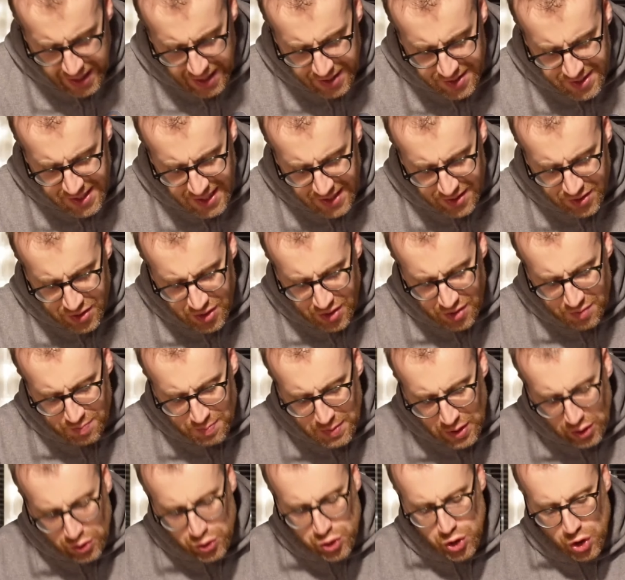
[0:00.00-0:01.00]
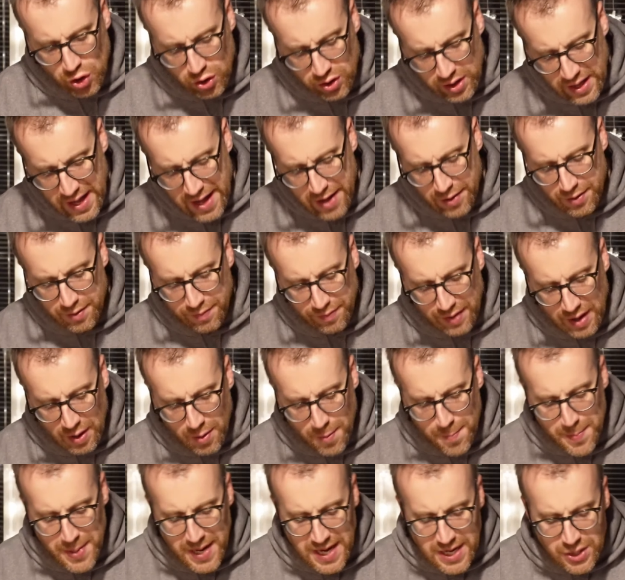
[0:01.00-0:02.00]
Taste those: milk chocolate,
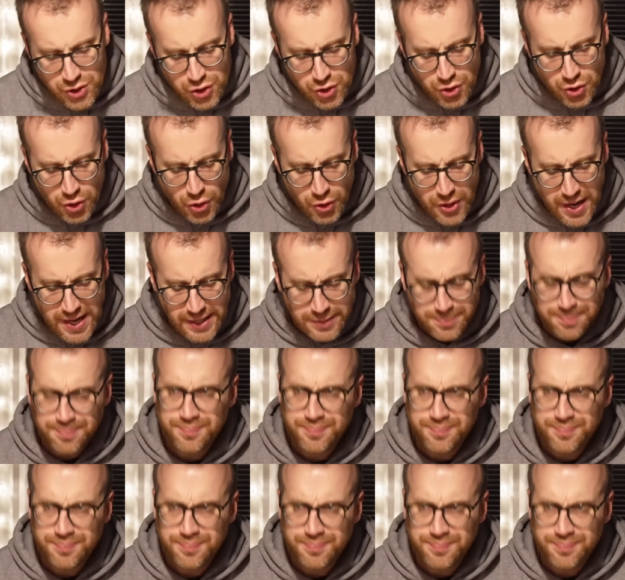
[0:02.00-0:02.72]
elderflower, peach and honey.